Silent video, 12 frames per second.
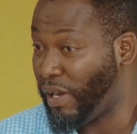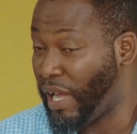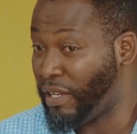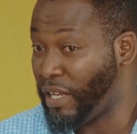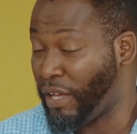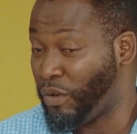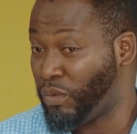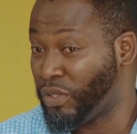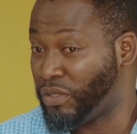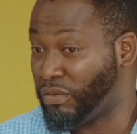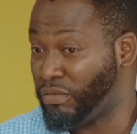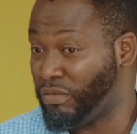I don't
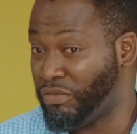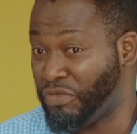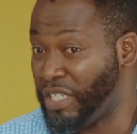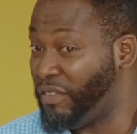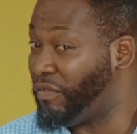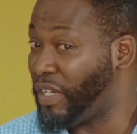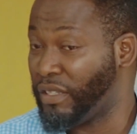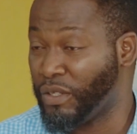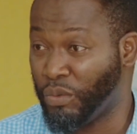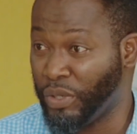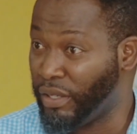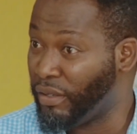want to reinvent the
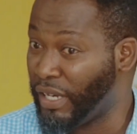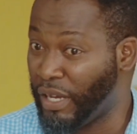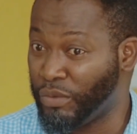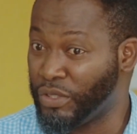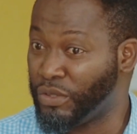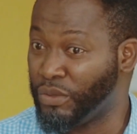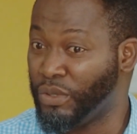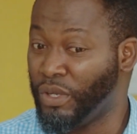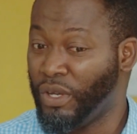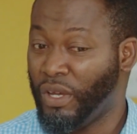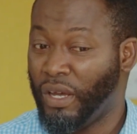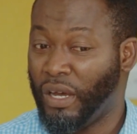wheel. I want to,
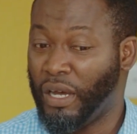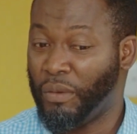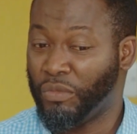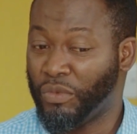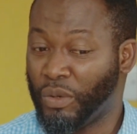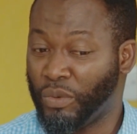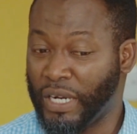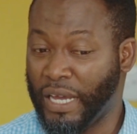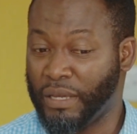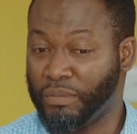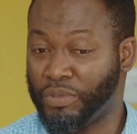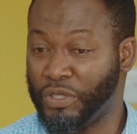when
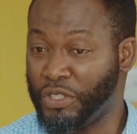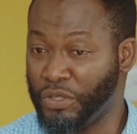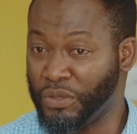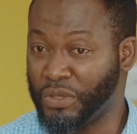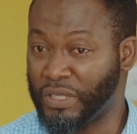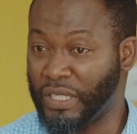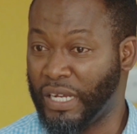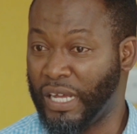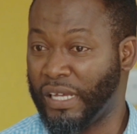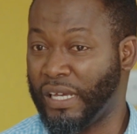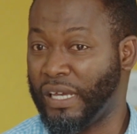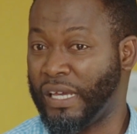I produce, that
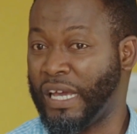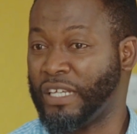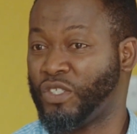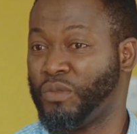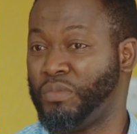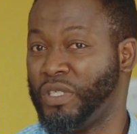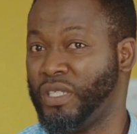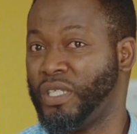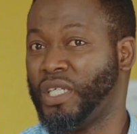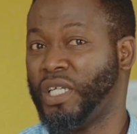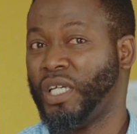it has to be